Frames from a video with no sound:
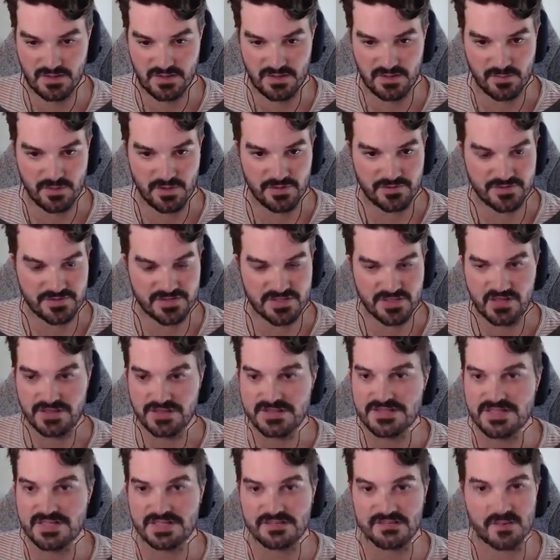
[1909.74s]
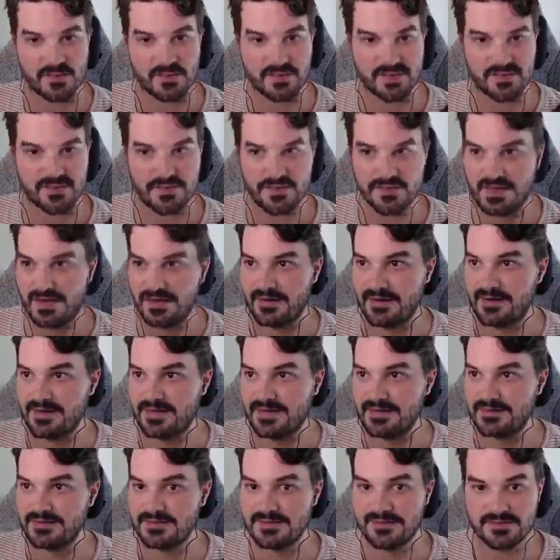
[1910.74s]
Perfect. Okay, let's get everyone back on
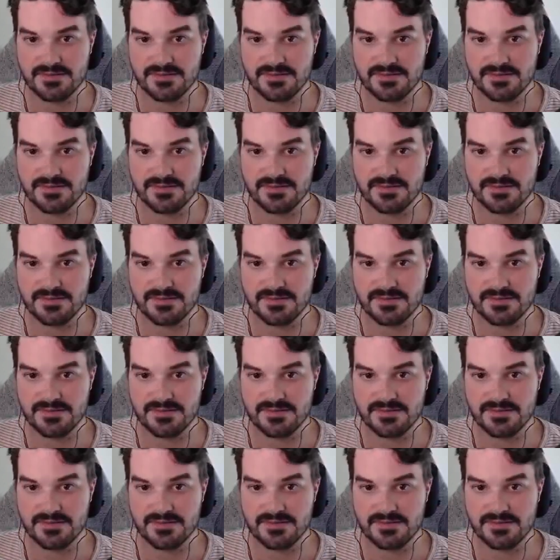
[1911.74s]
carrying.